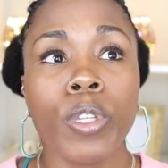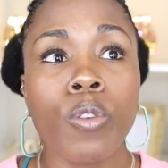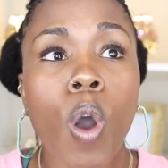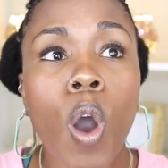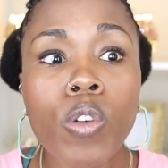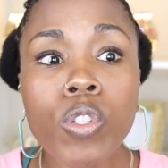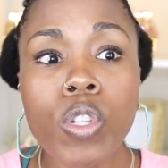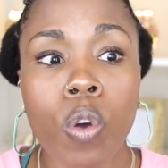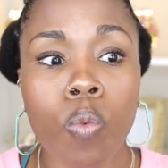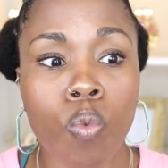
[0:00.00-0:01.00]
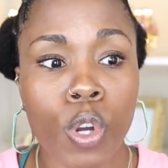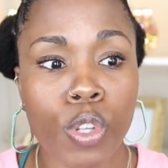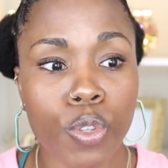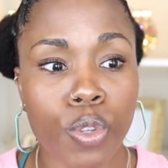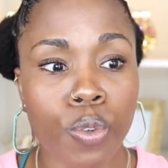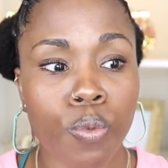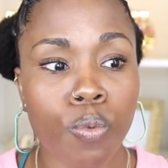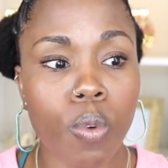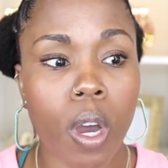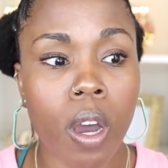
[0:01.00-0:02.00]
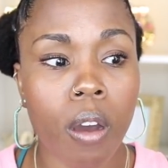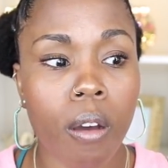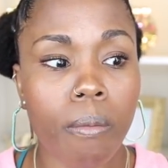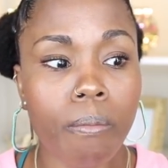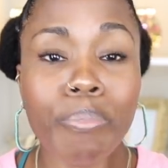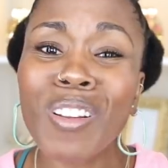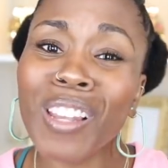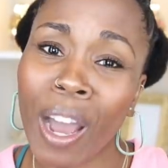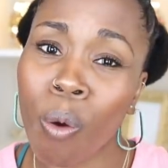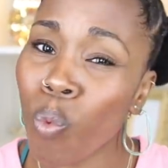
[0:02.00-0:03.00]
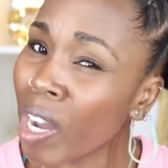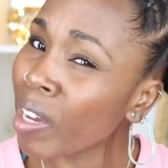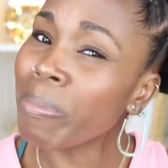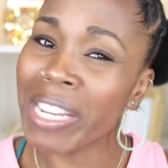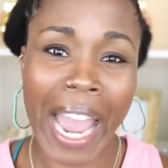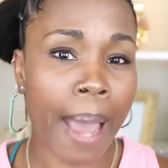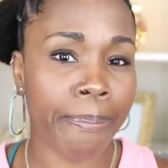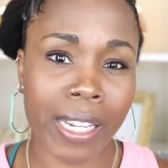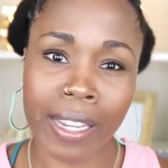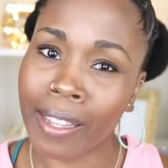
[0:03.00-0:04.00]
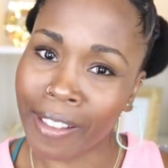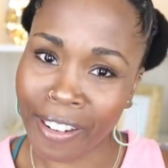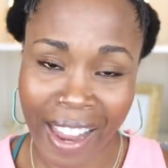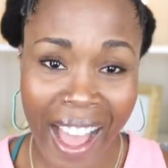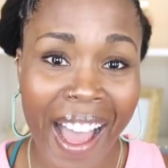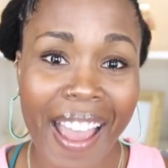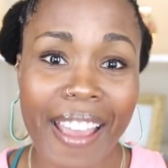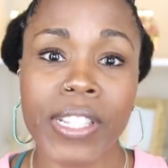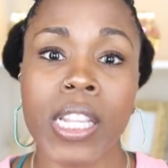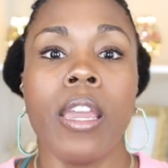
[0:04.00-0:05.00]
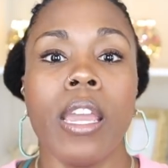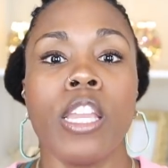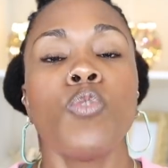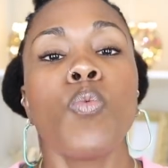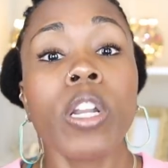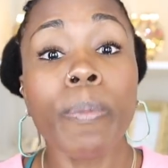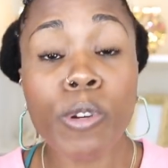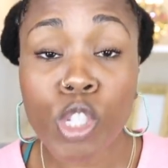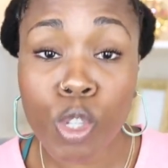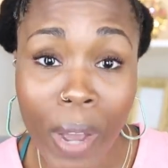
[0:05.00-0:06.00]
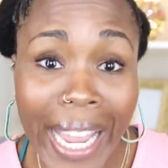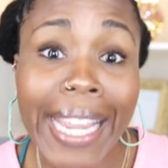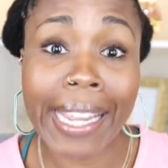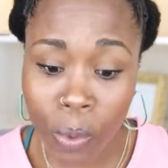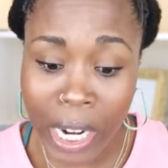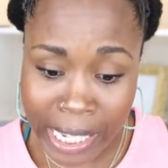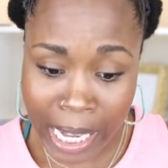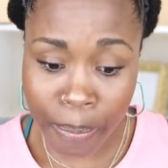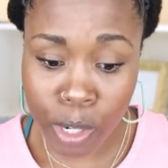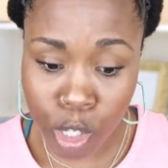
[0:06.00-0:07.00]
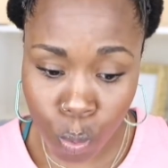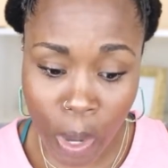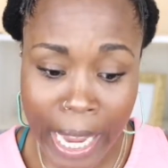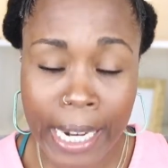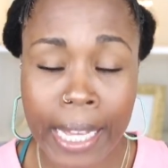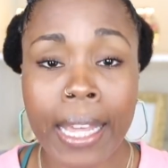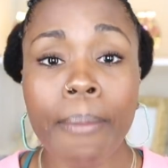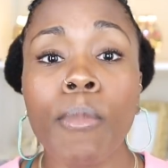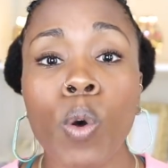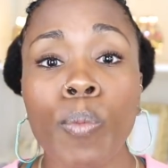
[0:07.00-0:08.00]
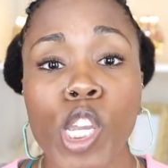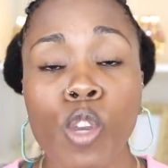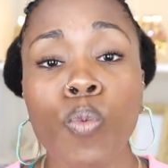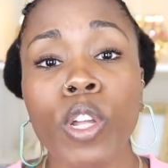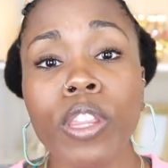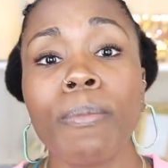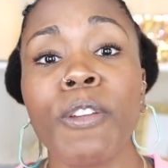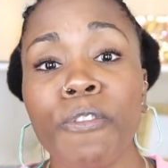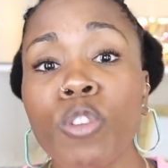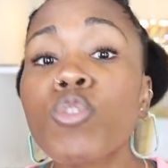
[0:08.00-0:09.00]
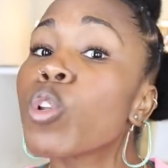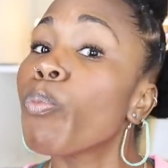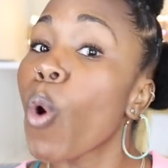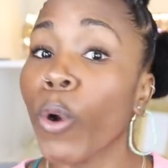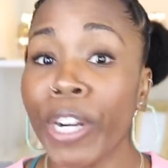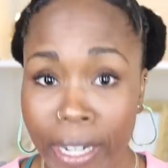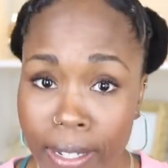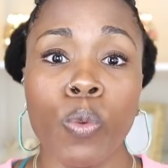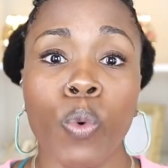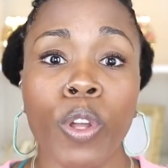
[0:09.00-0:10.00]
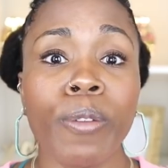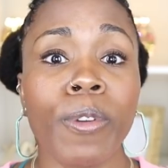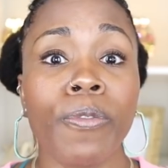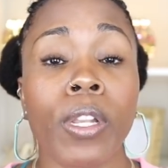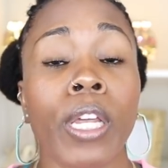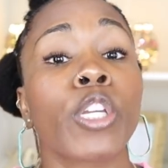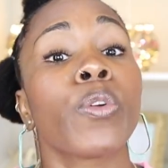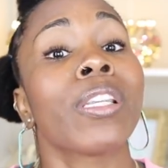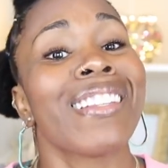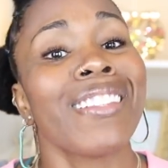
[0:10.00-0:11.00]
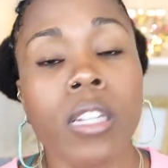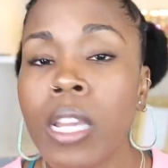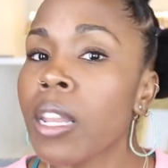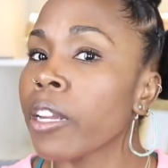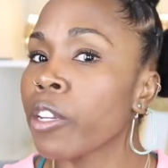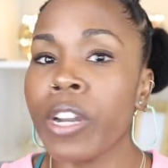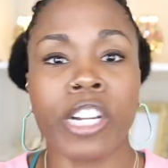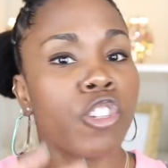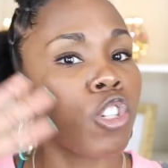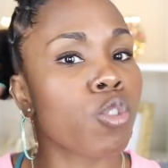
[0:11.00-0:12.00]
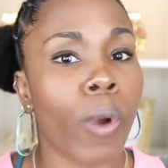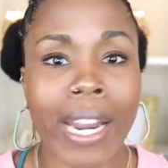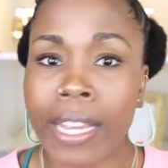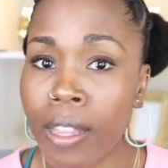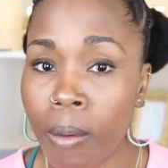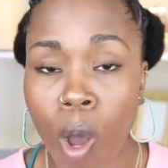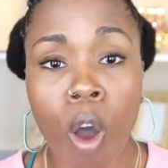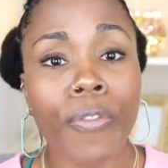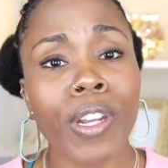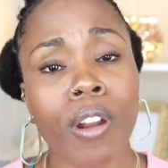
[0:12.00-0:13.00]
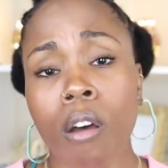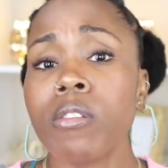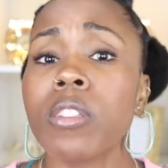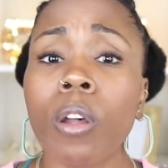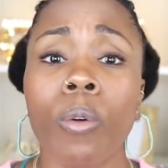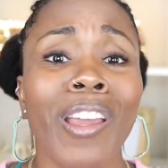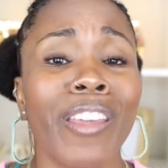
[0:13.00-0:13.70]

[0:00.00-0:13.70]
You also want to uh, pull out what could be happening in their lives and you want to persuade. When I say persuade, in that moment, you want them to feel supported. You want them to feel like you're listening, like you're not just writing them off, and also